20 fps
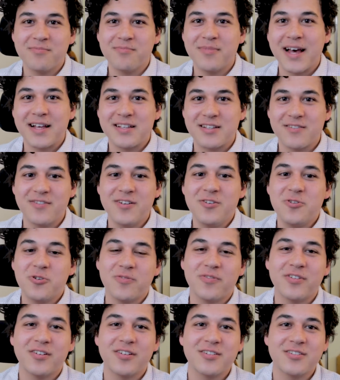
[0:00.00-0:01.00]
massive
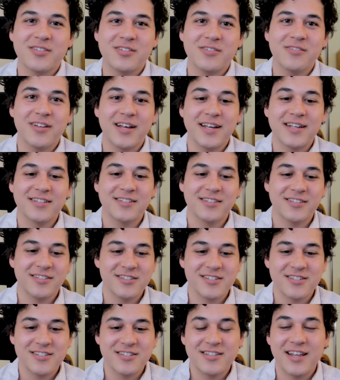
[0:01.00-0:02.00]
introverts who like
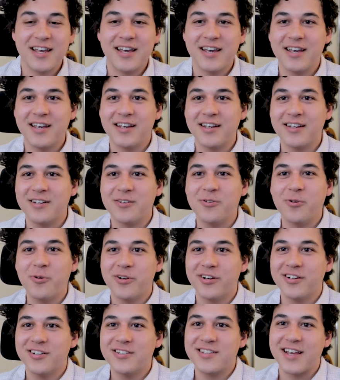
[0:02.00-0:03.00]
just staying
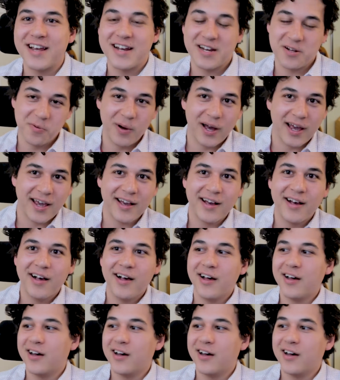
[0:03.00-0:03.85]
indoors anyway.